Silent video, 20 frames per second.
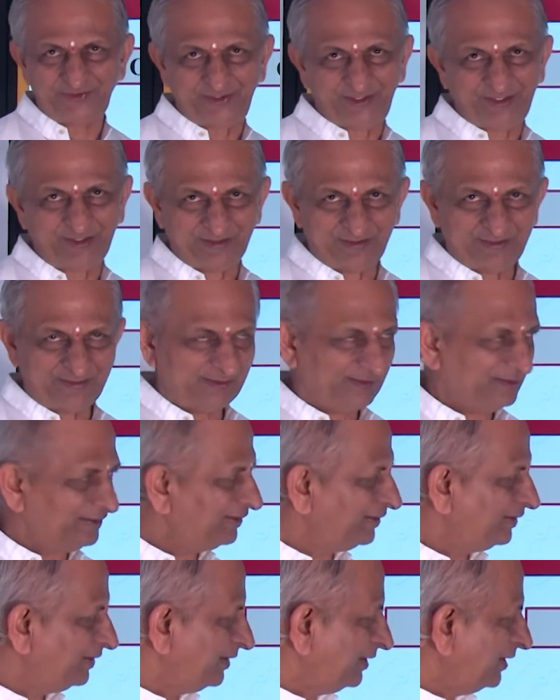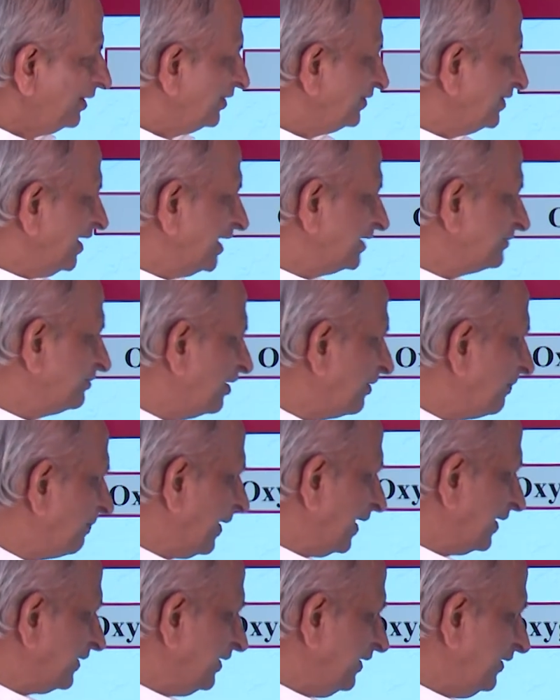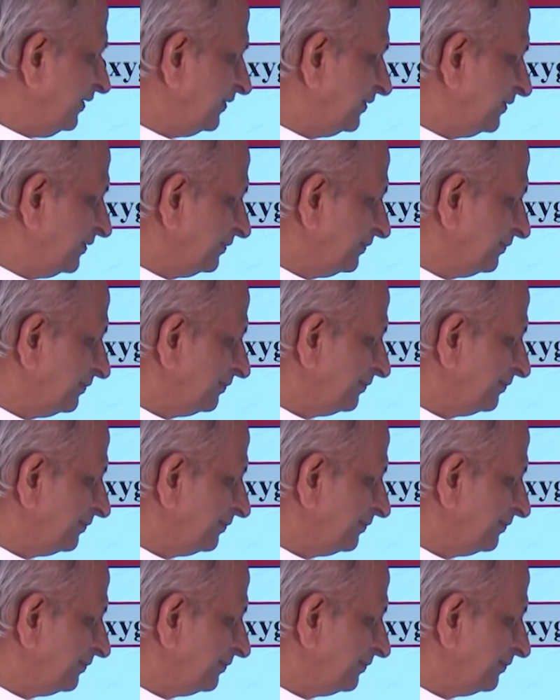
seen, just for practice.